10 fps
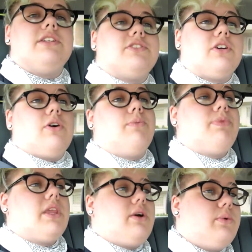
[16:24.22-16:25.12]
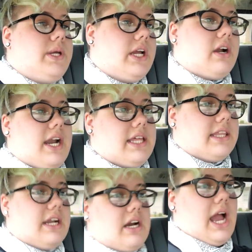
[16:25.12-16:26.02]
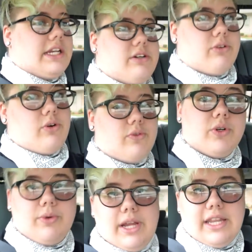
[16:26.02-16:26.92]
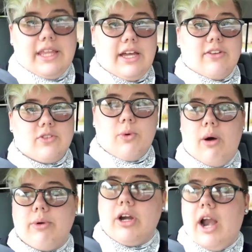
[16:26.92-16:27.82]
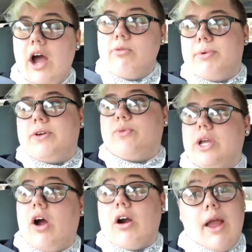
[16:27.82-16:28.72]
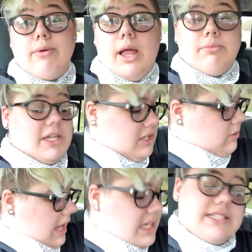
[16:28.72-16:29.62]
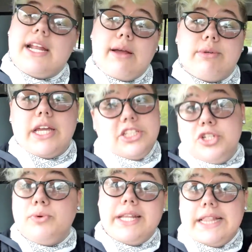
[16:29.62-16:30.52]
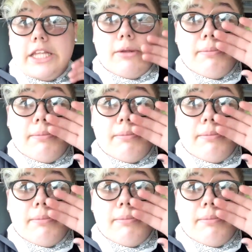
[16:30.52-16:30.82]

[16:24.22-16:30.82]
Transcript: So we are heading there. I don't know if we're doing anything else while we are out, but if we are, I will update you guys and I will catch you in a little